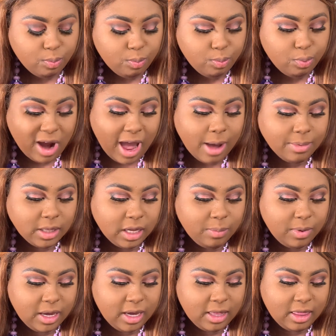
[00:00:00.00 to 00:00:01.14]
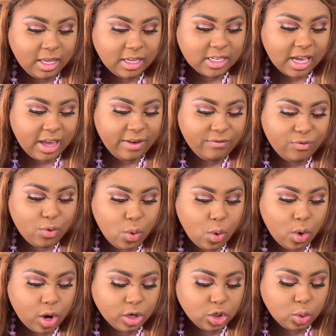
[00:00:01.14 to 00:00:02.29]
probably be the same
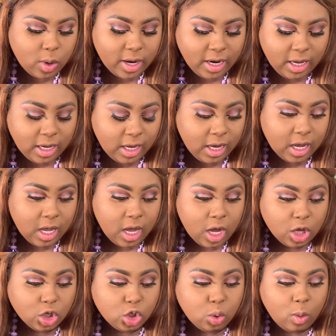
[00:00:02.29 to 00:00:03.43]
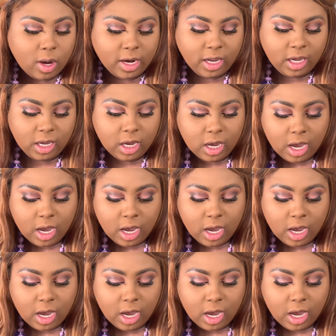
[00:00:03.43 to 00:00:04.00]
for 2020.